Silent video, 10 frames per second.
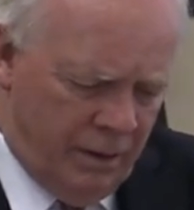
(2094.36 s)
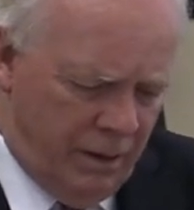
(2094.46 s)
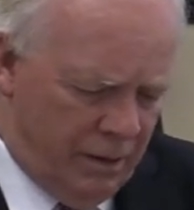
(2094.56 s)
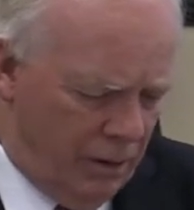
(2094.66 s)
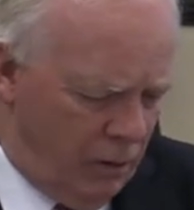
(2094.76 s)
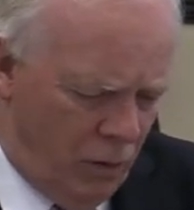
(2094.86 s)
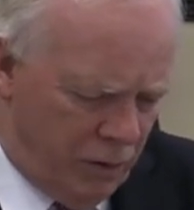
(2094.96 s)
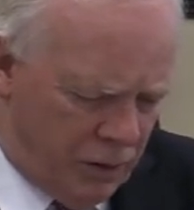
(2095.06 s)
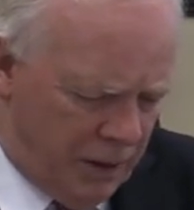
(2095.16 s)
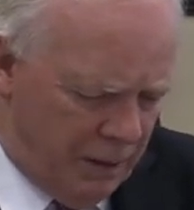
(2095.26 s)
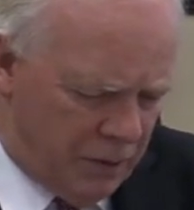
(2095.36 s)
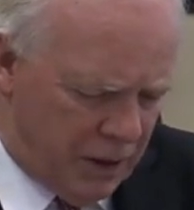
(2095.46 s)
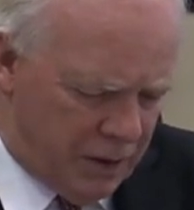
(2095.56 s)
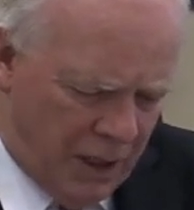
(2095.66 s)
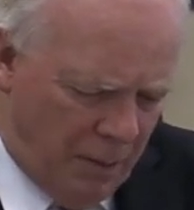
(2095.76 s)
And the Lord seems to
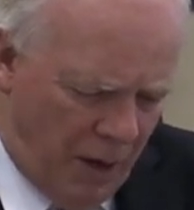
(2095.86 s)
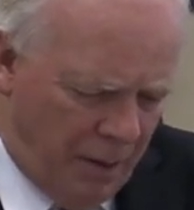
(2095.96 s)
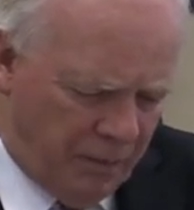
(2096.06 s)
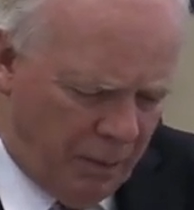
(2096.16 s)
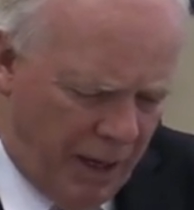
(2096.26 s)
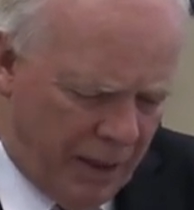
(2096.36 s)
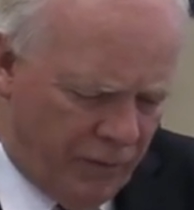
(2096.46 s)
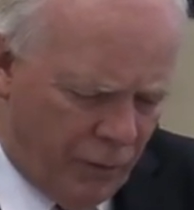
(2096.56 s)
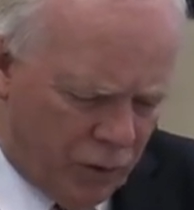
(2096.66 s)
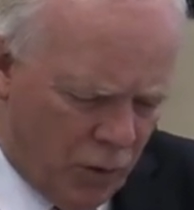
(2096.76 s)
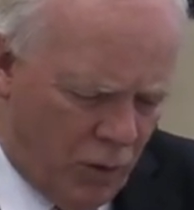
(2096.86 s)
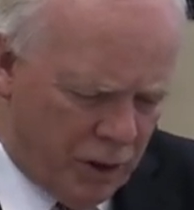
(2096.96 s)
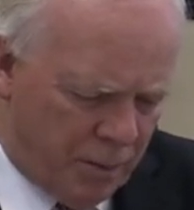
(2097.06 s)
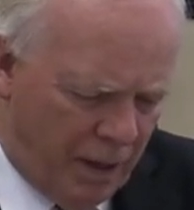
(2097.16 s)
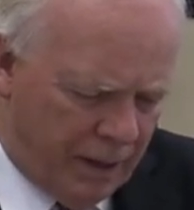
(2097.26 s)
sum up the painful
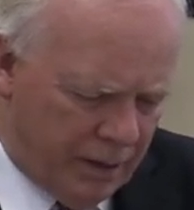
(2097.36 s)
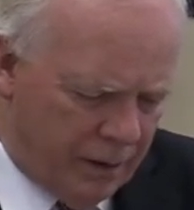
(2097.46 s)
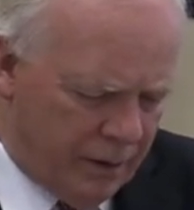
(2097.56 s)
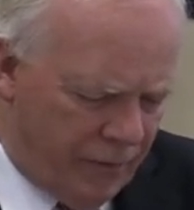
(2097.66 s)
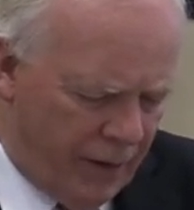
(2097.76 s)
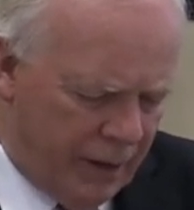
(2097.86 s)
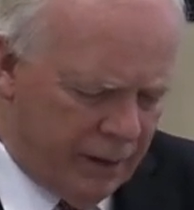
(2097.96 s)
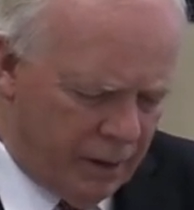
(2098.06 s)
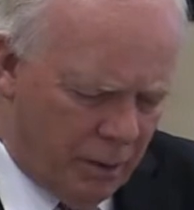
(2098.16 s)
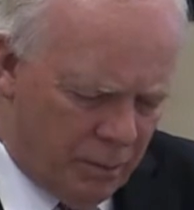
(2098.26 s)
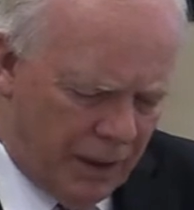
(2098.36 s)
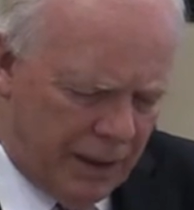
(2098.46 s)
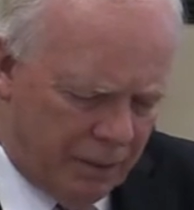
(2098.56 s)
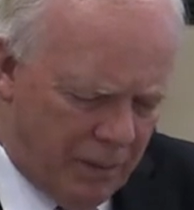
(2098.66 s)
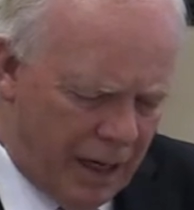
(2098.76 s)
choice by identifying the
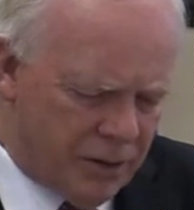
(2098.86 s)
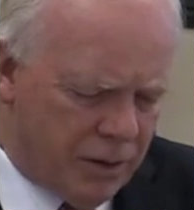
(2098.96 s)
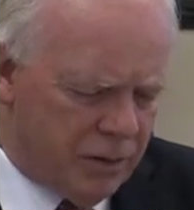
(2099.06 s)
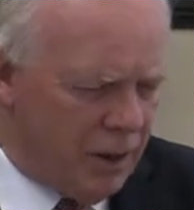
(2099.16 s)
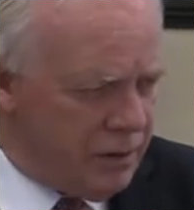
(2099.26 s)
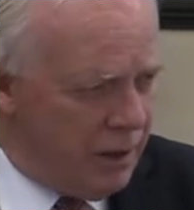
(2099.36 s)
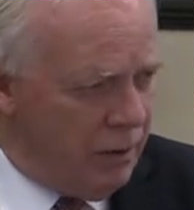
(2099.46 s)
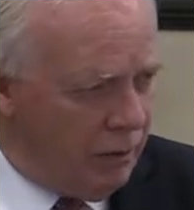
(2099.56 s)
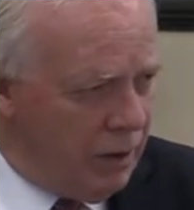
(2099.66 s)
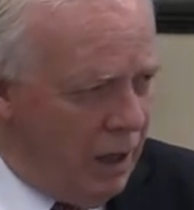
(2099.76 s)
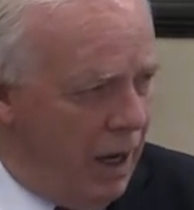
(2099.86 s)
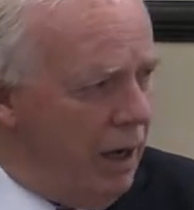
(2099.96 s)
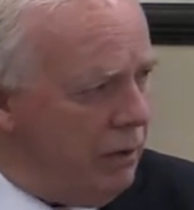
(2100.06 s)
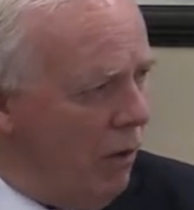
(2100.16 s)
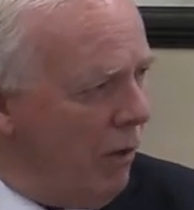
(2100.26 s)
competing masters as either
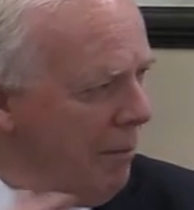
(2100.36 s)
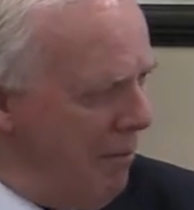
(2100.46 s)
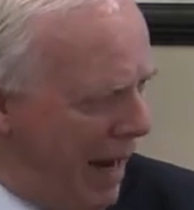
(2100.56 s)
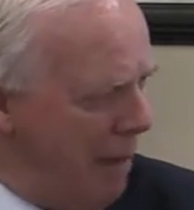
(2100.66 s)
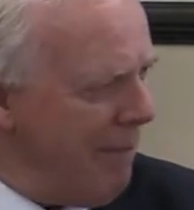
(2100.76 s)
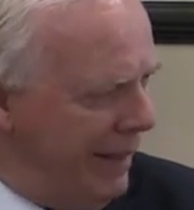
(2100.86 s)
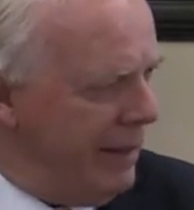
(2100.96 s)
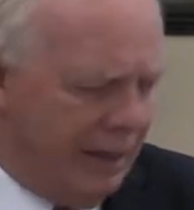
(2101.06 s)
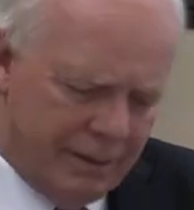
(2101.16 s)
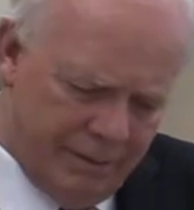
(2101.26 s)
God or mammon.